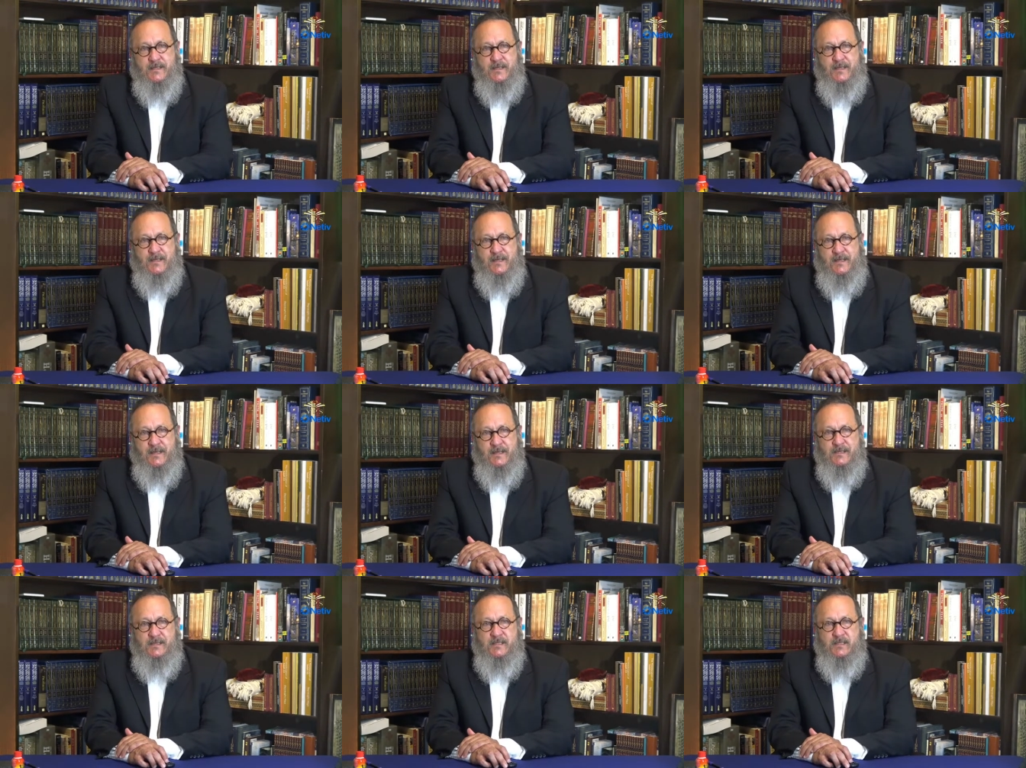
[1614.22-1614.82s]

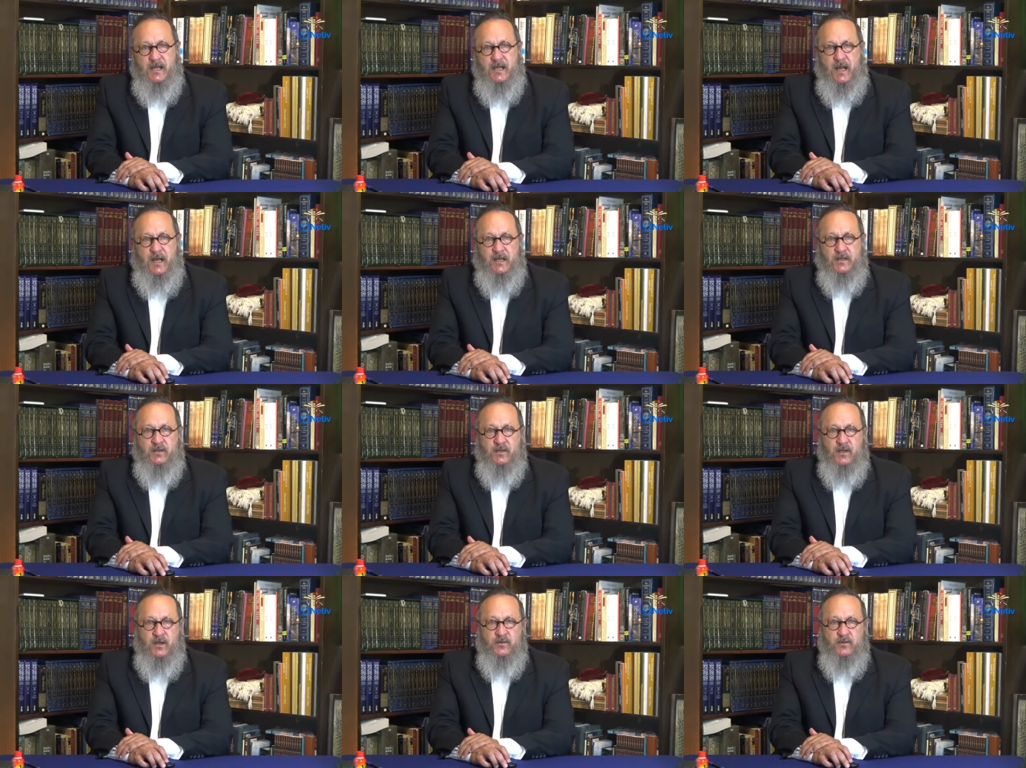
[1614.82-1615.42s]
inside
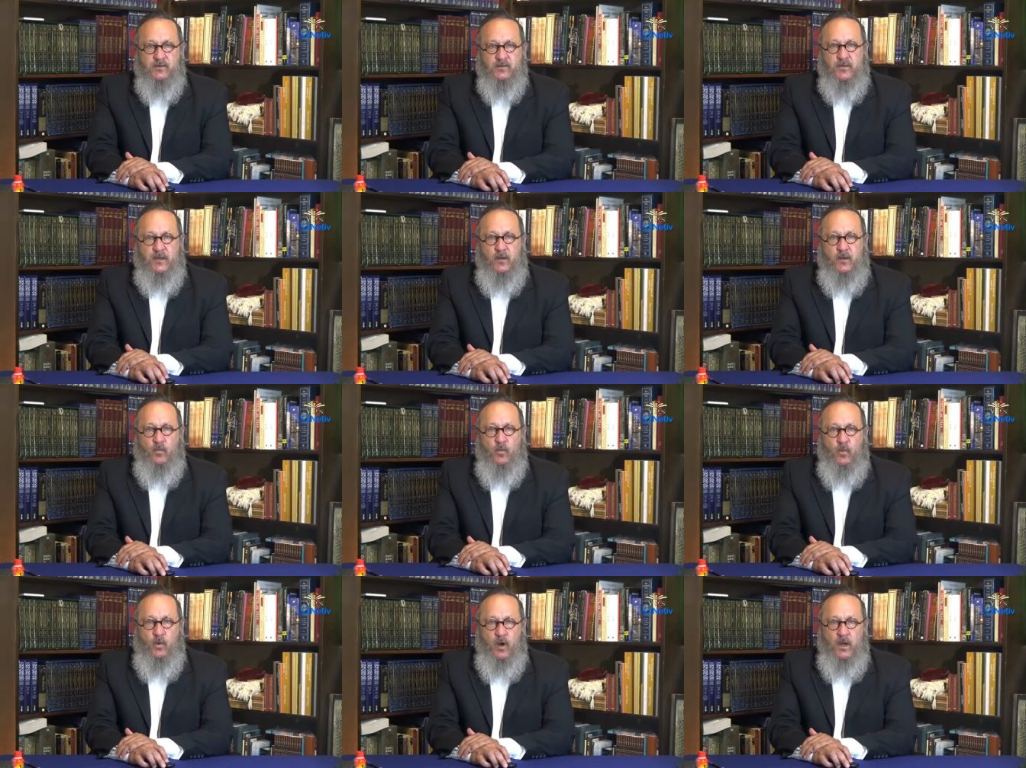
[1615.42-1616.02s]
another that
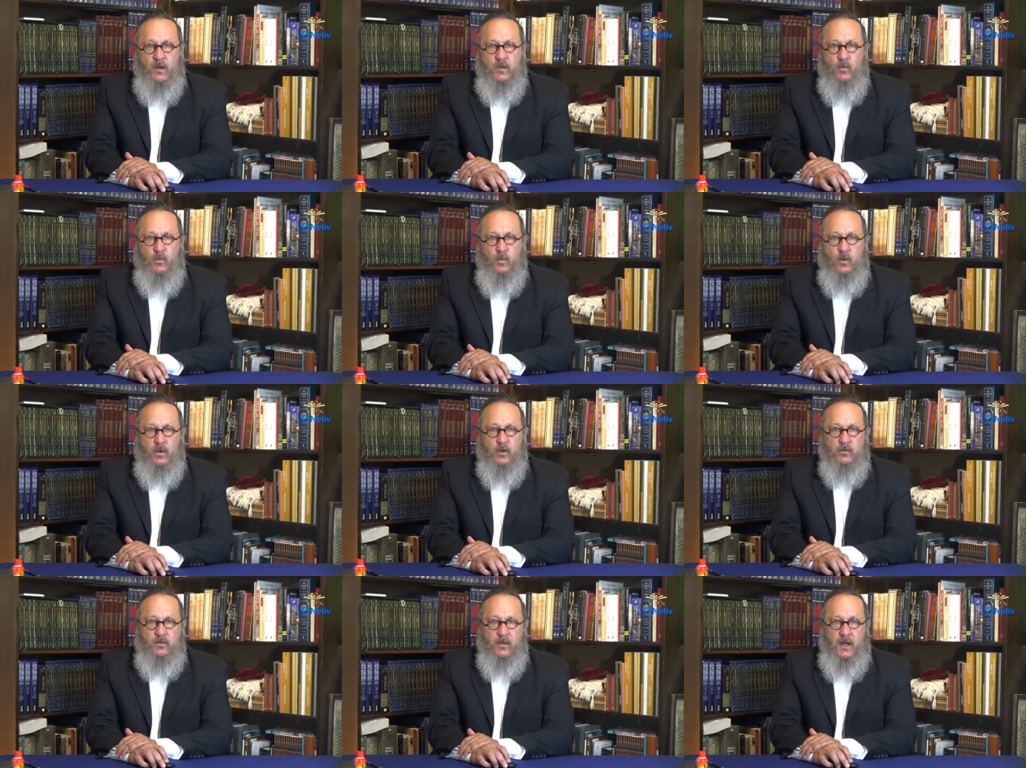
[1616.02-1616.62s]
one
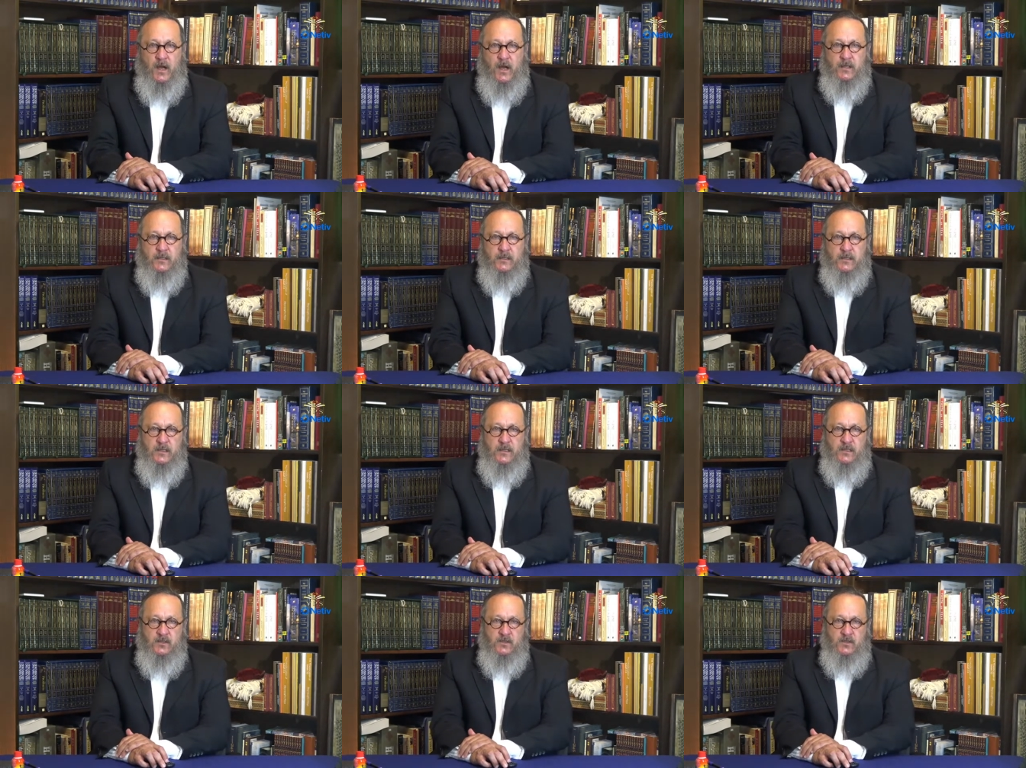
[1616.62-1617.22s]
will not
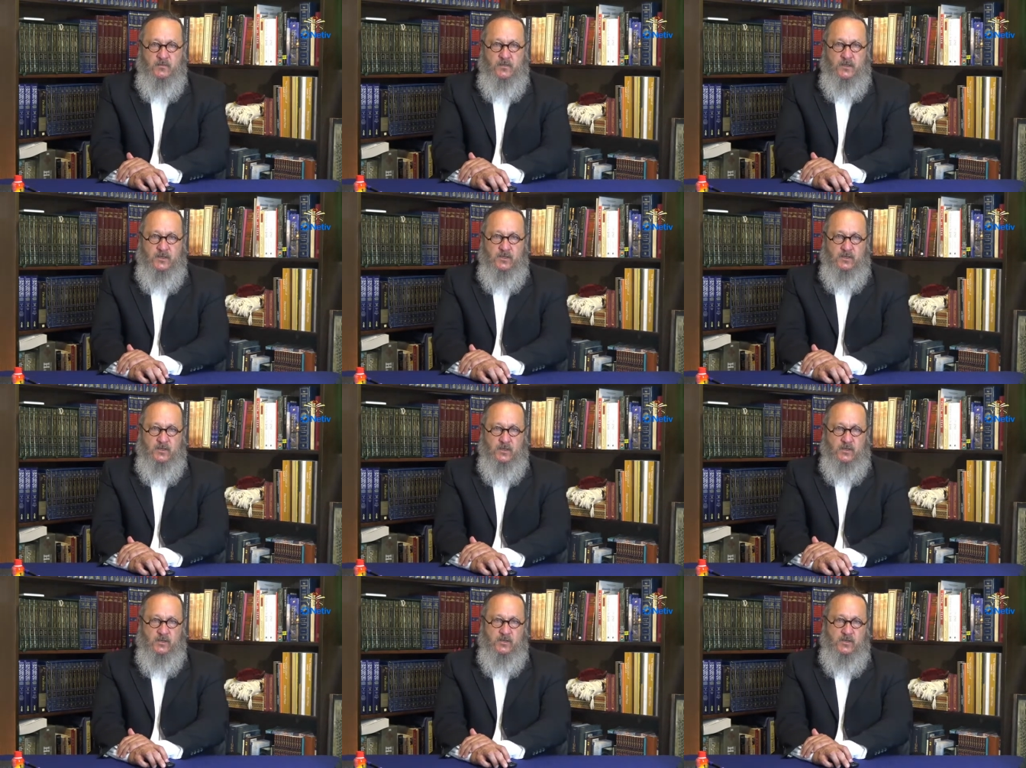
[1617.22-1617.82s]
need to be
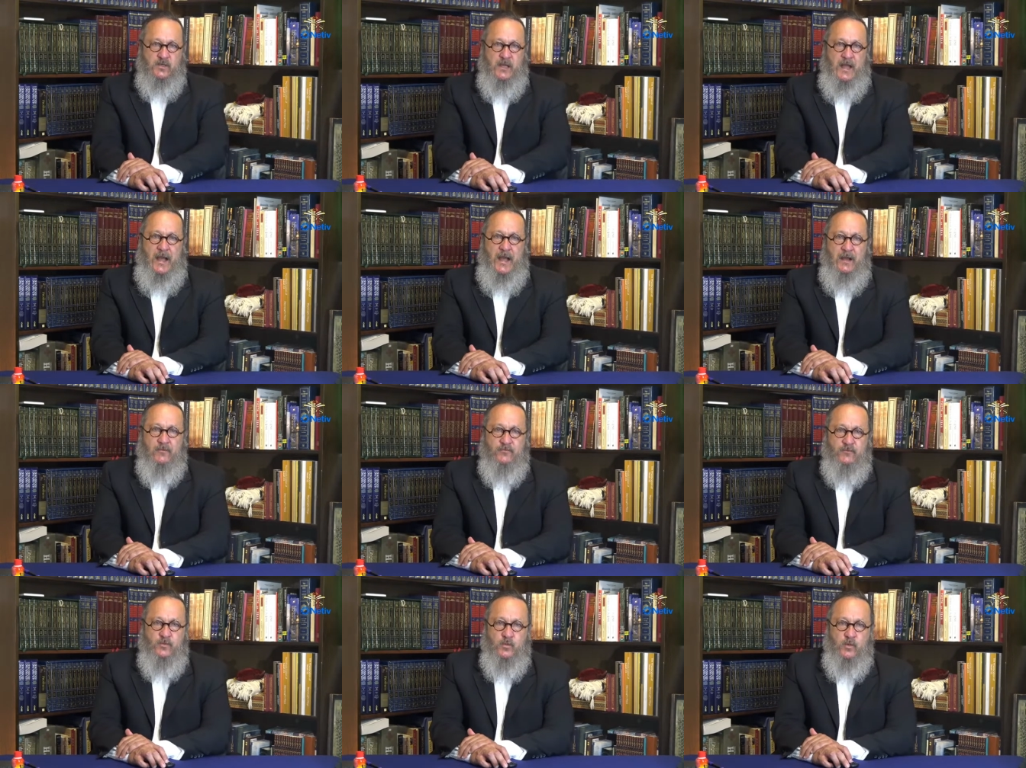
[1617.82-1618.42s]
searched
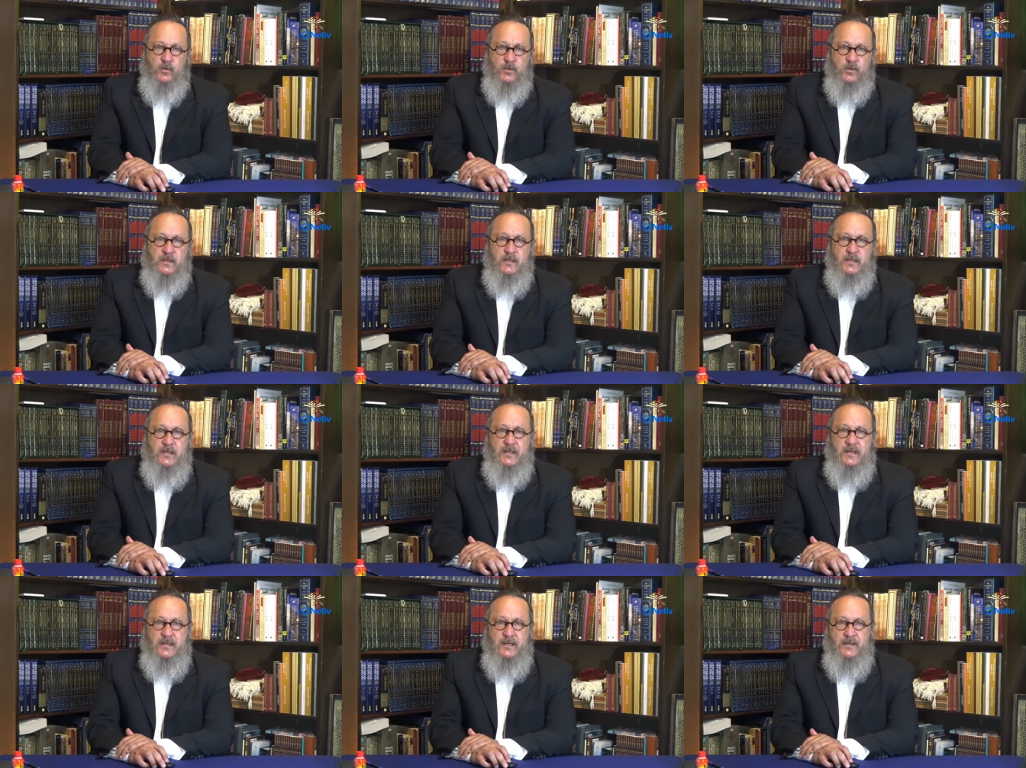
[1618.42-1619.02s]
afterward
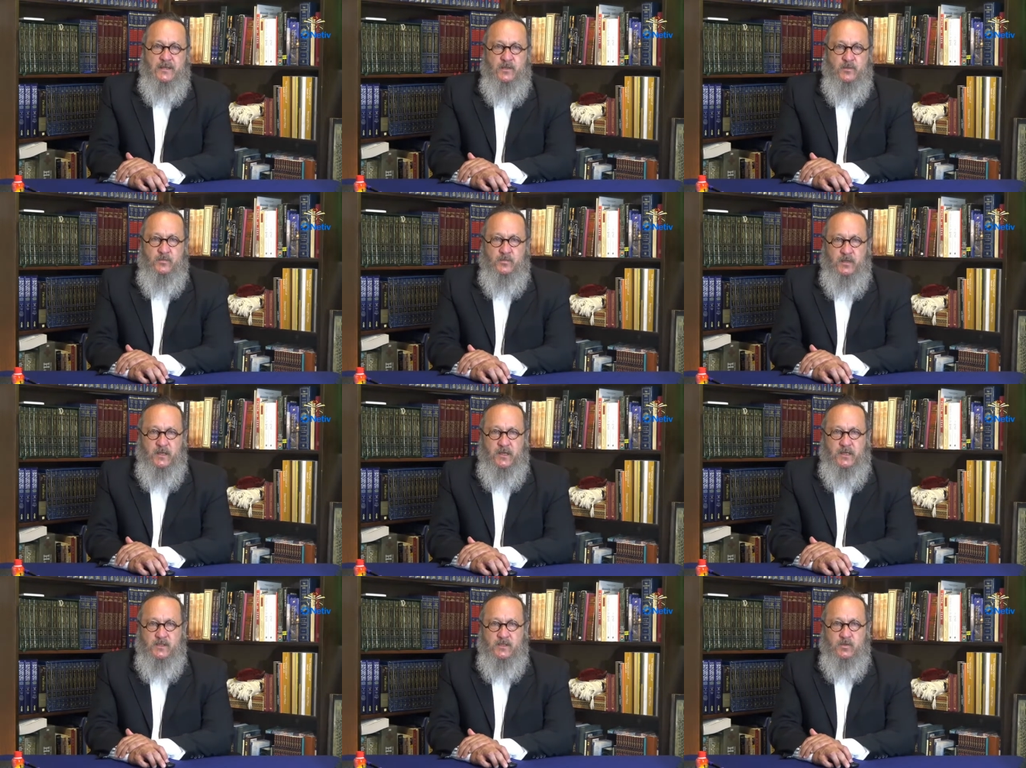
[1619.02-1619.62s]
in the
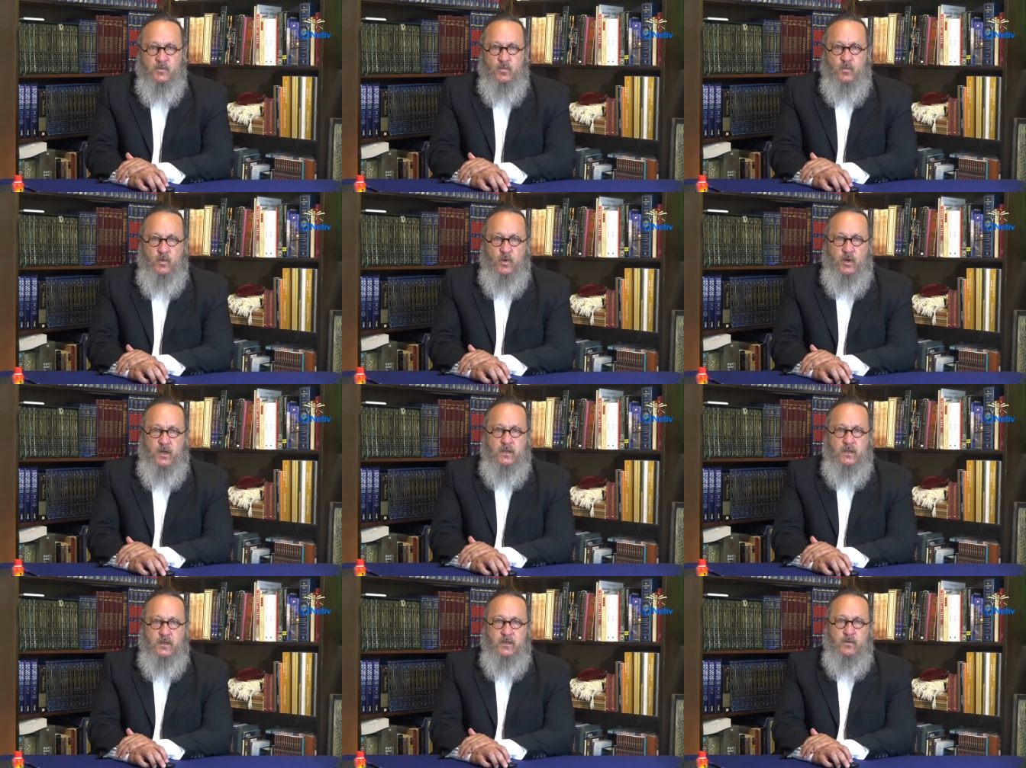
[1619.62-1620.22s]
place
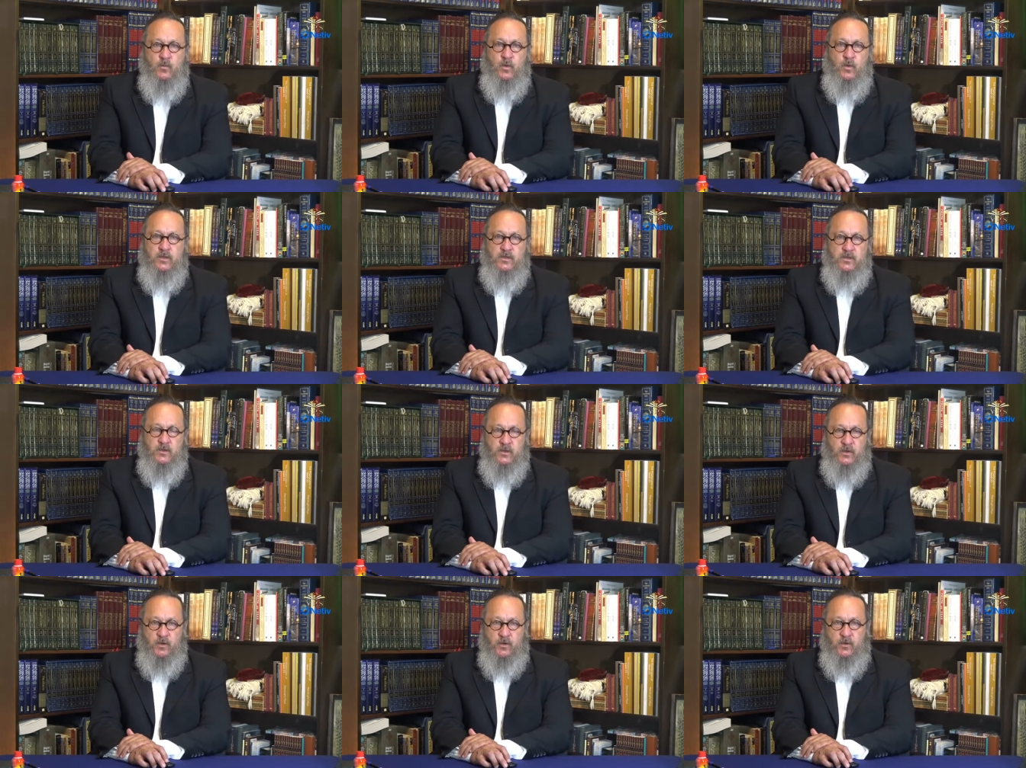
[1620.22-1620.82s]
one
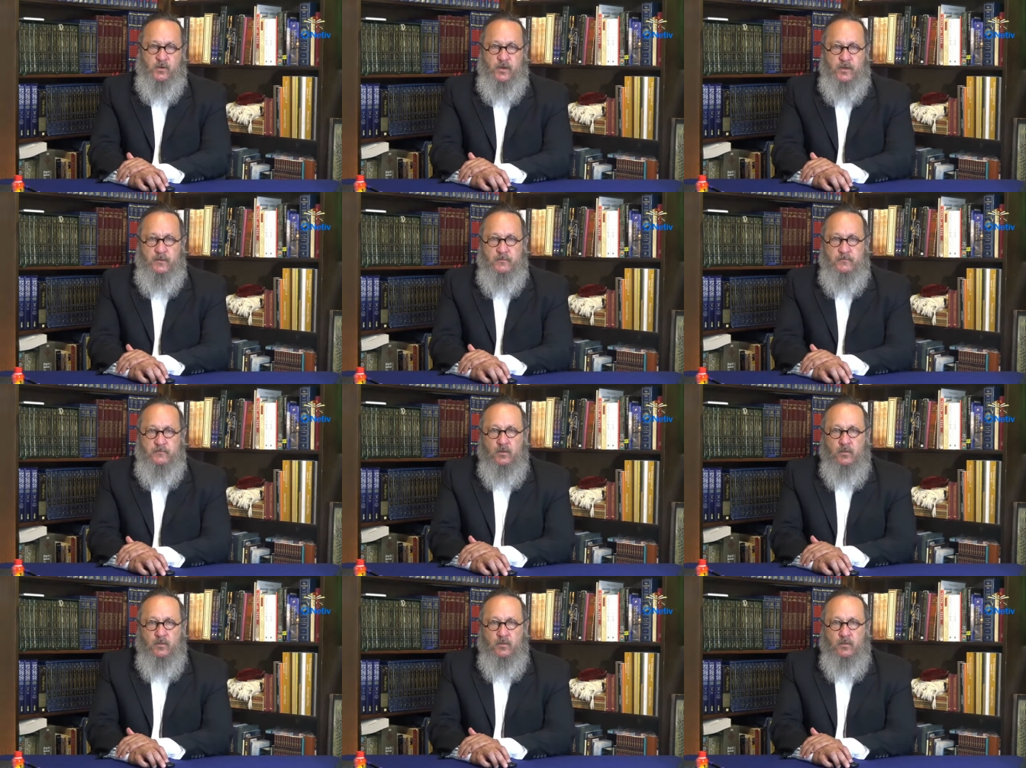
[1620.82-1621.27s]
was learning.